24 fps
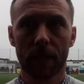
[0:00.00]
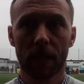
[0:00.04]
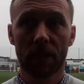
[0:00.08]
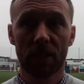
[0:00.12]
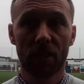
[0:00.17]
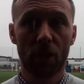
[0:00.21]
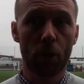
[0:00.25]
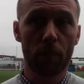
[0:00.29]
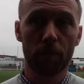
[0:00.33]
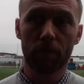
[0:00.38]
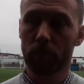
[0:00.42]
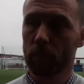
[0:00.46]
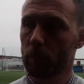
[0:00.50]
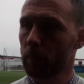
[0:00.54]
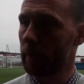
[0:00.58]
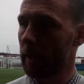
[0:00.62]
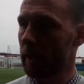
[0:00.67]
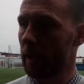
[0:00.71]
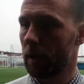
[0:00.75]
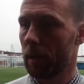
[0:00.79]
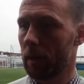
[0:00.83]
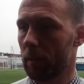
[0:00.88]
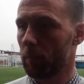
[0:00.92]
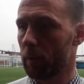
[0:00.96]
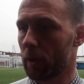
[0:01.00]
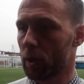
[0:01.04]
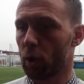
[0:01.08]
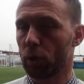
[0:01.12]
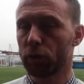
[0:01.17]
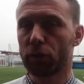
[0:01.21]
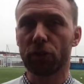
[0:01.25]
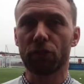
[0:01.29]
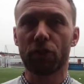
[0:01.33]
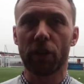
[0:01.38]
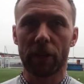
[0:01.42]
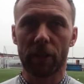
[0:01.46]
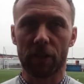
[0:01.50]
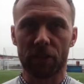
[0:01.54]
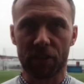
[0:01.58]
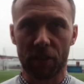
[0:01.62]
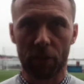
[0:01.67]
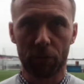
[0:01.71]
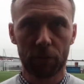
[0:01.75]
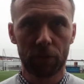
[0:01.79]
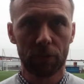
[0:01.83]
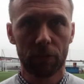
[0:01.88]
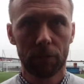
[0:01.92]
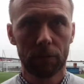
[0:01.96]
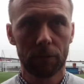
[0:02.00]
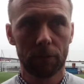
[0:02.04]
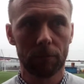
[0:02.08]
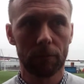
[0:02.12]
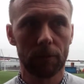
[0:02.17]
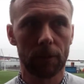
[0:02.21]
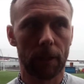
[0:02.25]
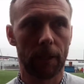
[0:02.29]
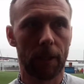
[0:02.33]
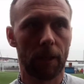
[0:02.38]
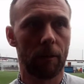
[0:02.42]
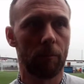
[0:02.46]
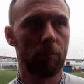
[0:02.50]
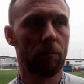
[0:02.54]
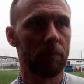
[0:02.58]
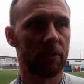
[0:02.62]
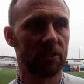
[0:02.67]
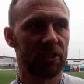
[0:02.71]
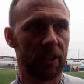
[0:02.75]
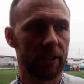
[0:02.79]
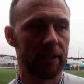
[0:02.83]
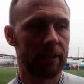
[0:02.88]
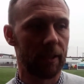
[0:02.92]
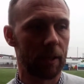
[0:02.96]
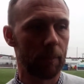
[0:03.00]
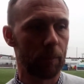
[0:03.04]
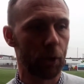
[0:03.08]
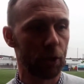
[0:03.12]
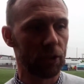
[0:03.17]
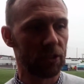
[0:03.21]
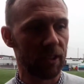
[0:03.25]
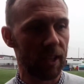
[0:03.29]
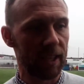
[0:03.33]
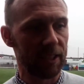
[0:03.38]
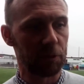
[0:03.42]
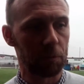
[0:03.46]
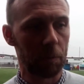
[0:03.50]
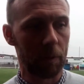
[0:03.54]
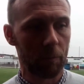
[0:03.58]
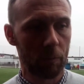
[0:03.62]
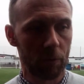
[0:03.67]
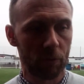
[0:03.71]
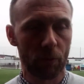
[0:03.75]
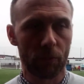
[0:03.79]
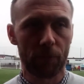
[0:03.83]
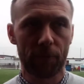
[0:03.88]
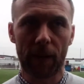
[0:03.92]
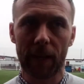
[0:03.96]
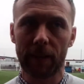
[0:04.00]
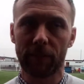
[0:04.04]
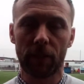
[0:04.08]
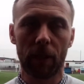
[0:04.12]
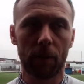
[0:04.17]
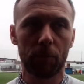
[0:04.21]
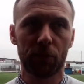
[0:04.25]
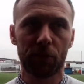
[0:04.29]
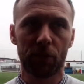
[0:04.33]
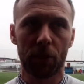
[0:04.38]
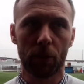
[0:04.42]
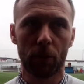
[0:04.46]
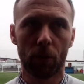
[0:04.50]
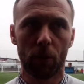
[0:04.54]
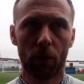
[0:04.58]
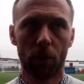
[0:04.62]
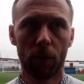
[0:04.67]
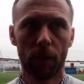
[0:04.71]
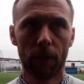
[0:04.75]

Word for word: No, uh, um, we concentrate on ourselves. Um, said to the boys last week, we've got five games to go.